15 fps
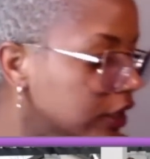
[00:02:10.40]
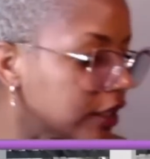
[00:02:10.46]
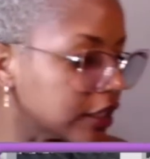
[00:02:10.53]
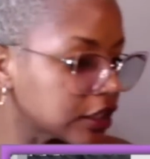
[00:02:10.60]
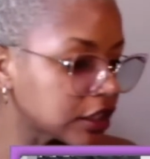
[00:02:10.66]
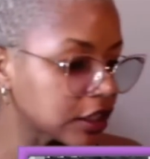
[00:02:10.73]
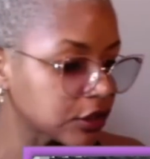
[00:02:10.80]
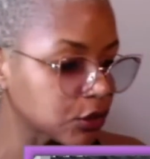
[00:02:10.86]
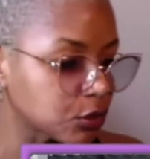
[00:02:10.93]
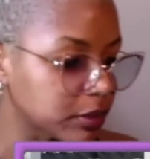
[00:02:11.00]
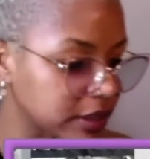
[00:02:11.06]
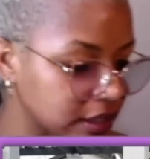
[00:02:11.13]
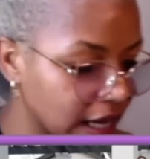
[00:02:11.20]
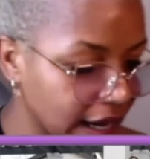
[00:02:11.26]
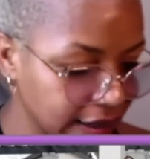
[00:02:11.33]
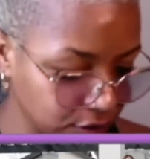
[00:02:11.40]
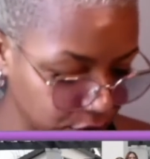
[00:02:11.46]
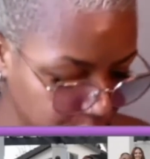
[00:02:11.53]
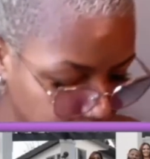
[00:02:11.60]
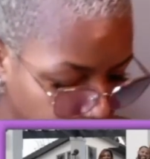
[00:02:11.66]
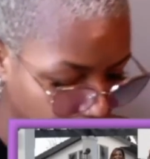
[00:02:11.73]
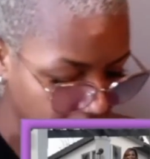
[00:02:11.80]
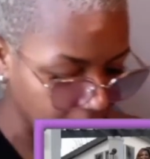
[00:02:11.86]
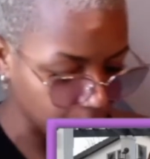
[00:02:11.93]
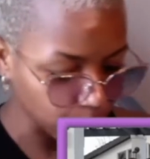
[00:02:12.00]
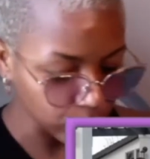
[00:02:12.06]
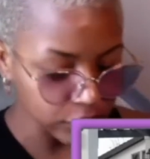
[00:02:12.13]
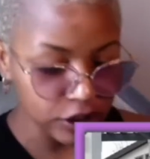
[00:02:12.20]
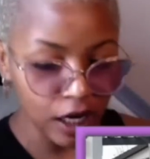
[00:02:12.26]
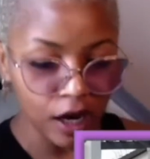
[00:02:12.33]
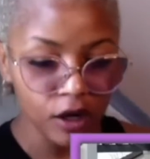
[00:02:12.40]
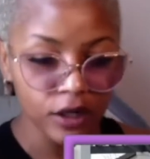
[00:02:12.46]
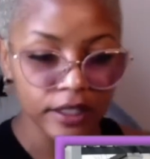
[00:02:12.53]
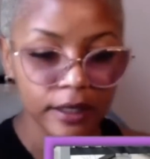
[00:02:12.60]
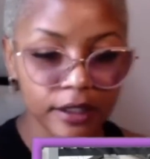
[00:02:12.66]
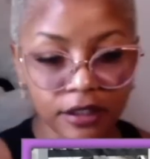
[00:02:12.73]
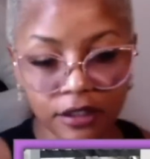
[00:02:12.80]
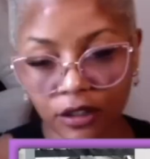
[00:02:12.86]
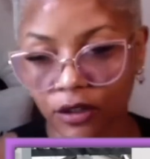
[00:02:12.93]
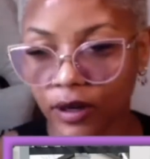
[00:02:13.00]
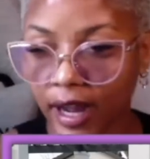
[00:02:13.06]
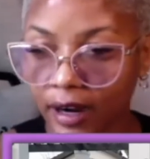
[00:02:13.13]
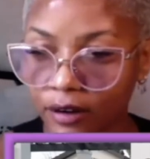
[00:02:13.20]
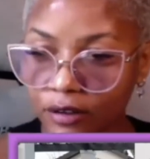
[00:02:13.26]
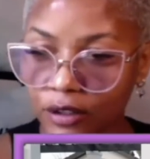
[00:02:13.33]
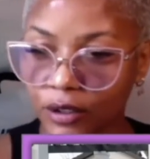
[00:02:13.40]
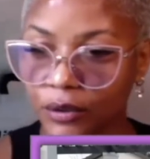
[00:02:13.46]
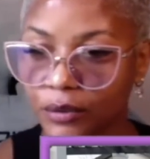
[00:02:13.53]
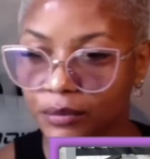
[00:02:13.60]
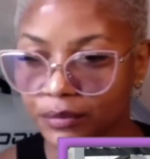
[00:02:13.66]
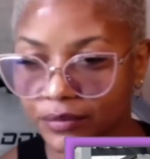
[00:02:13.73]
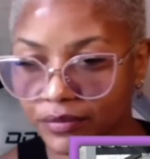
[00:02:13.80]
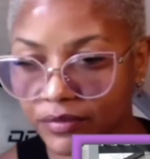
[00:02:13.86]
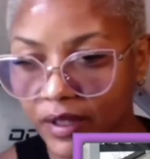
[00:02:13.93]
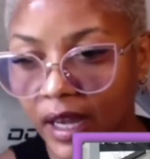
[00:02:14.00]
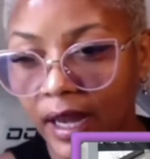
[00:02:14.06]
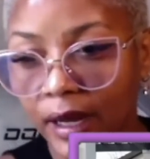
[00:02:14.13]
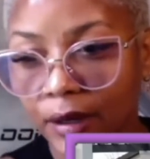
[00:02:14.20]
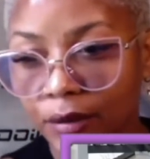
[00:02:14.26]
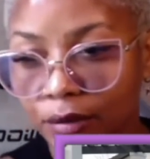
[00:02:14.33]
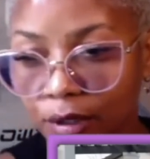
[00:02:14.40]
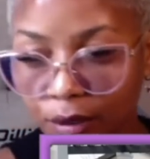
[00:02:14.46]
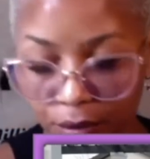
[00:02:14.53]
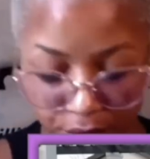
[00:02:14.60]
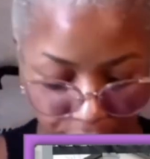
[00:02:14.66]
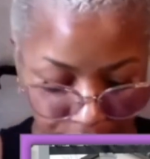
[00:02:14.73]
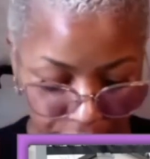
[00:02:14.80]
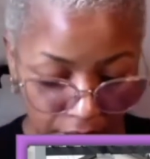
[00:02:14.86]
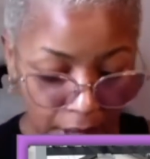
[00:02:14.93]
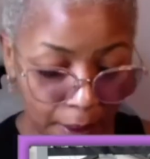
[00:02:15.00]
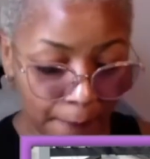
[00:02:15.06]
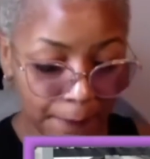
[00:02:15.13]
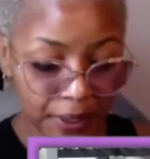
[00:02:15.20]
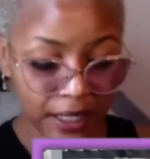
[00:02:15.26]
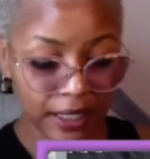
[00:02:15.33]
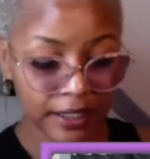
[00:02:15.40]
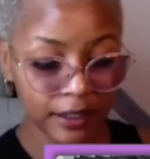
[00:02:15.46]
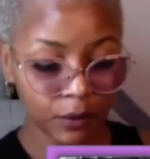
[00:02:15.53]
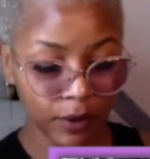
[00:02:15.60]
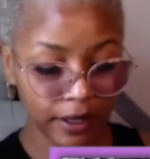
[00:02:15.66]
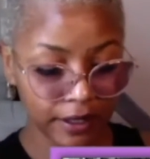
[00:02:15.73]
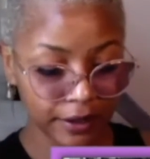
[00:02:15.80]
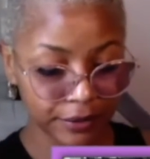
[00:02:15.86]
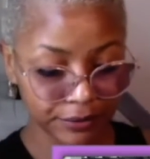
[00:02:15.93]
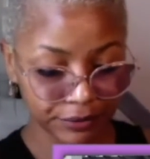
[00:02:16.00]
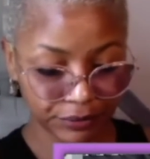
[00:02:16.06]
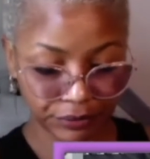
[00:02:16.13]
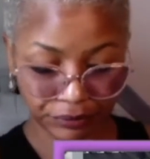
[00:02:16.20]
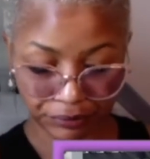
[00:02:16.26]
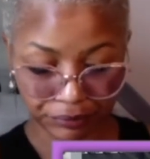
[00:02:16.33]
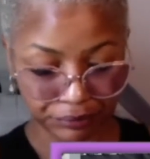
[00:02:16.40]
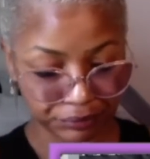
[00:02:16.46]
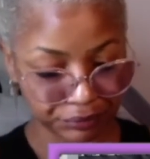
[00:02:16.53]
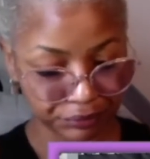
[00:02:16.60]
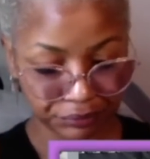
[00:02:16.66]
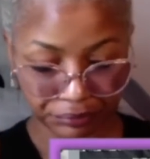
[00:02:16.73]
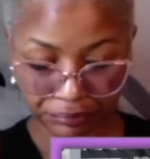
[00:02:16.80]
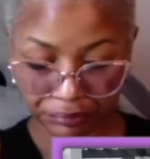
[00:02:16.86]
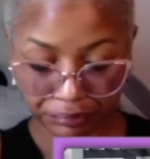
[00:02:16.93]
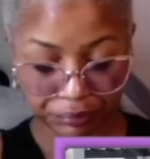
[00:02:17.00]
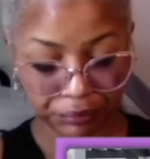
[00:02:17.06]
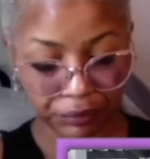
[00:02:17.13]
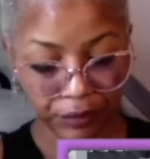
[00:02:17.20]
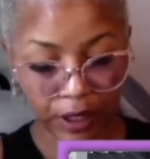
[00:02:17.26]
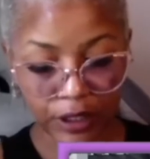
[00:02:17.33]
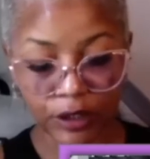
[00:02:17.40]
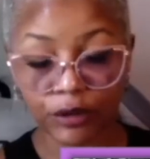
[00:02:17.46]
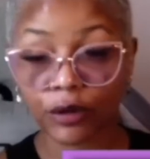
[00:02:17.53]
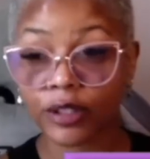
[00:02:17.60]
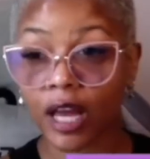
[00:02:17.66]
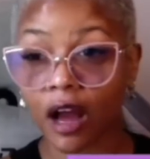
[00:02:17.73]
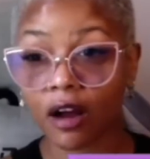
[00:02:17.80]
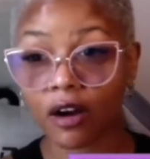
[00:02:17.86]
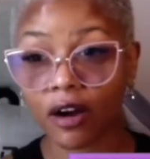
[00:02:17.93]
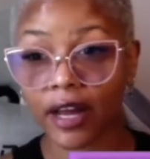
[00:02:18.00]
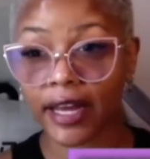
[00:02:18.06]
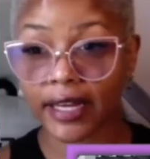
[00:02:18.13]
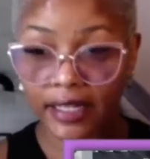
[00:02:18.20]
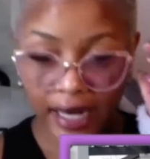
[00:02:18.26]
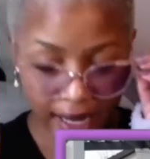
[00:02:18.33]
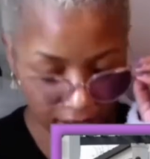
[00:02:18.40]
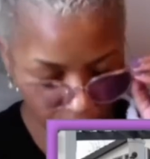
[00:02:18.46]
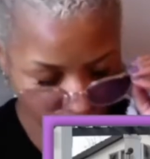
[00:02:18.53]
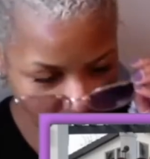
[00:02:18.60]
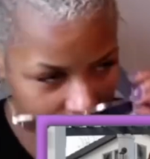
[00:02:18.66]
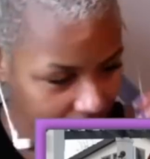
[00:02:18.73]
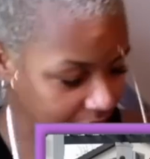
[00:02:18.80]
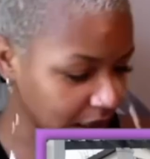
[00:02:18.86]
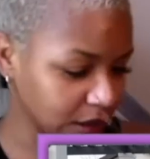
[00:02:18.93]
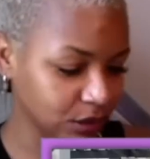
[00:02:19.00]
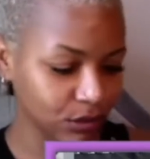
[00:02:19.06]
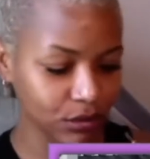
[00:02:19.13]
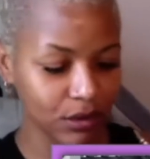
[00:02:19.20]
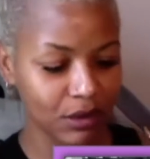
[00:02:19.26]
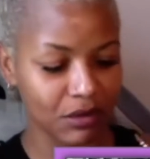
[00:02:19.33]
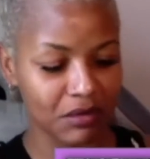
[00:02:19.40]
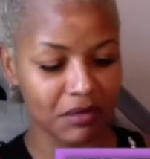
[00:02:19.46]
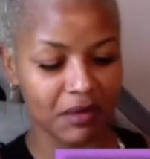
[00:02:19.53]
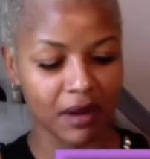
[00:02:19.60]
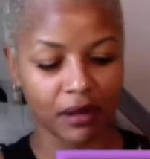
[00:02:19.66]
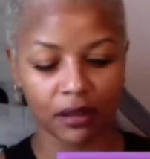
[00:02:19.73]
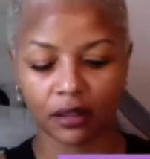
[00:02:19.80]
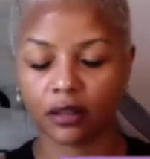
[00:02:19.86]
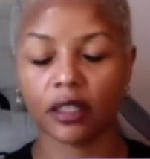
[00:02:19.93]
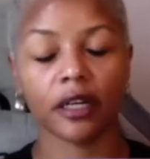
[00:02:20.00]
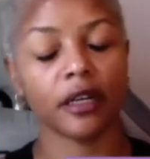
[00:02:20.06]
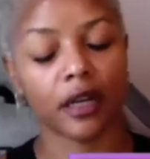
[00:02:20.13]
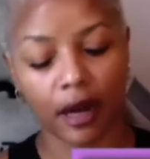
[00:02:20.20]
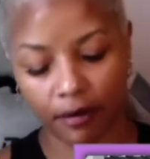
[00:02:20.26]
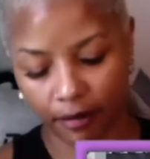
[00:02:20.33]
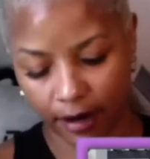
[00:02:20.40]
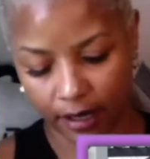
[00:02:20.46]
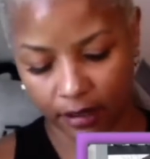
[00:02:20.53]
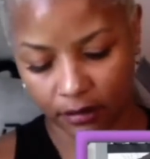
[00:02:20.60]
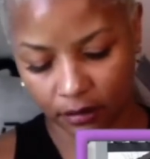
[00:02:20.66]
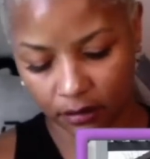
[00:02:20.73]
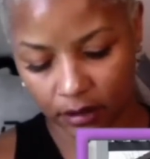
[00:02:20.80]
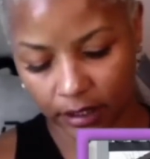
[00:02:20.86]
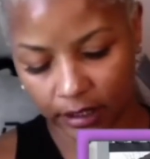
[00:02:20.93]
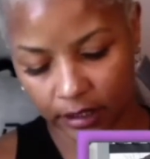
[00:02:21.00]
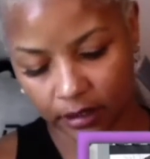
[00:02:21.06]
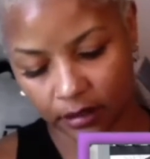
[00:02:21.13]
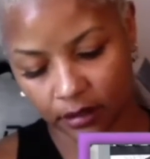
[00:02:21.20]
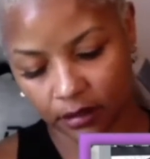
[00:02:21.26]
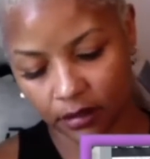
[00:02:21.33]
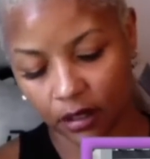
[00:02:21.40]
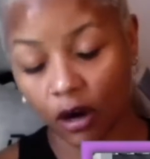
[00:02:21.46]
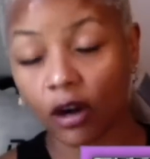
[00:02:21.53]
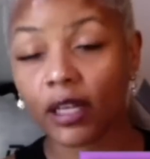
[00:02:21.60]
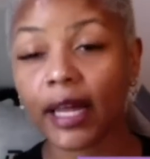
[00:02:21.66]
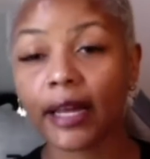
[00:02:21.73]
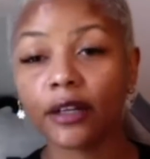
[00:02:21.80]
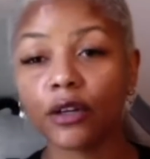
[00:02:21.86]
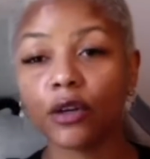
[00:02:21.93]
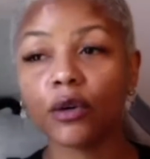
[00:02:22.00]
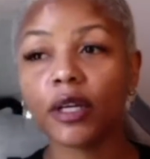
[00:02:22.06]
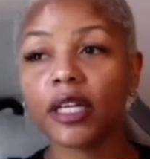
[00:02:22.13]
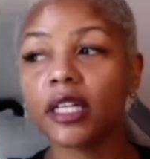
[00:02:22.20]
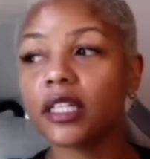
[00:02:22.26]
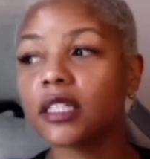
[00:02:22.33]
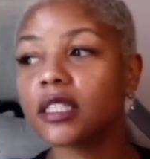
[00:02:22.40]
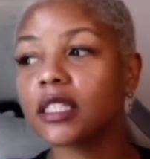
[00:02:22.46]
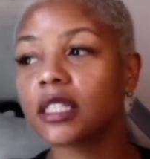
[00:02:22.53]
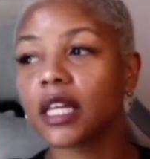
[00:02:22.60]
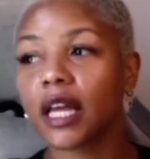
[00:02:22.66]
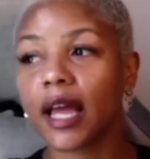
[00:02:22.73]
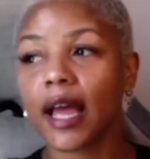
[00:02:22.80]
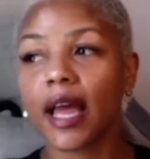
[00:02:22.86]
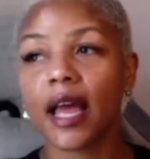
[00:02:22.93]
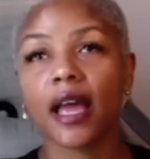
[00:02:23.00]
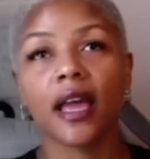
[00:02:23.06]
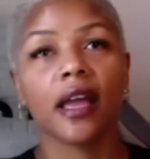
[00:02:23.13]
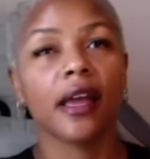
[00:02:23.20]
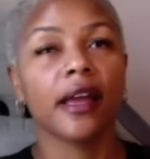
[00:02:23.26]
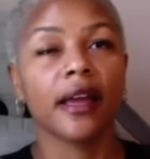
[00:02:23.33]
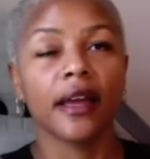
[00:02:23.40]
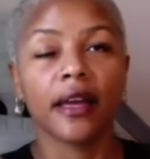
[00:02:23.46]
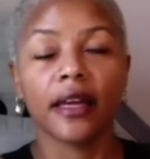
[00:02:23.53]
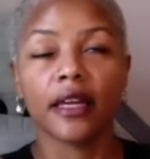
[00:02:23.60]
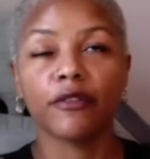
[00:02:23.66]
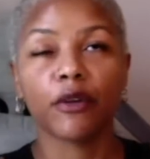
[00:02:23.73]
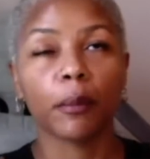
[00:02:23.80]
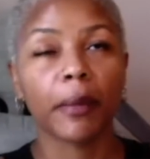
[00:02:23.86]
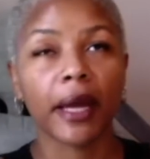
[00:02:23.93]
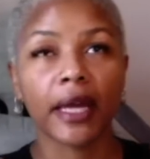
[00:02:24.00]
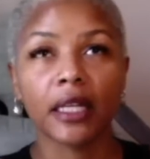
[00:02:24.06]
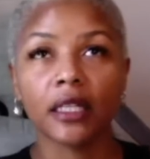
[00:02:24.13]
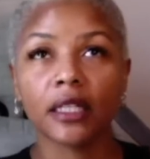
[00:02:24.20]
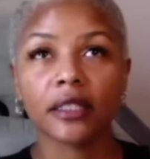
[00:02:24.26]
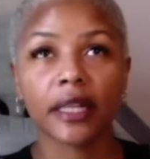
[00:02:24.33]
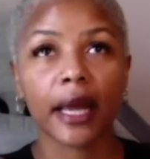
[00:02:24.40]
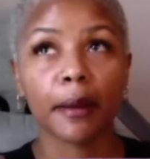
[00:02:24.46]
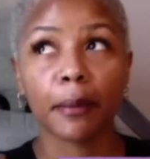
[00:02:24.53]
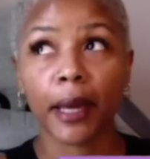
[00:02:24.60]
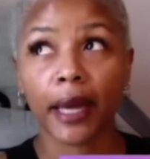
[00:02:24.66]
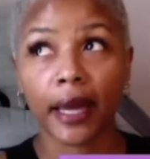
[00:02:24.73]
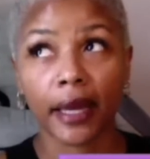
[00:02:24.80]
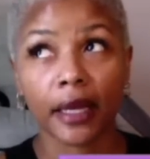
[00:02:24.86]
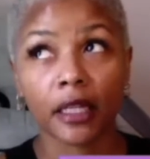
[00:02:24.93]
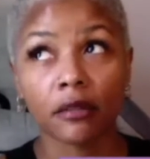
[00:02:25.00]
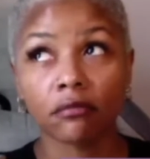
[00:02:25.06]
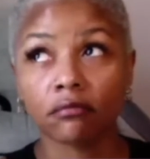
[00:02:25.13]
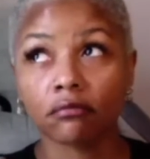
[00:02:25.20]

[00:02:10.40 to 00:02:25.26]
did she do besides respond? Which y'all, you know, I don't know. But anyway, you know, y'all gonna act like, oh, it's not junk on. Girl, all right. Listen, all I know is if a man look that bad,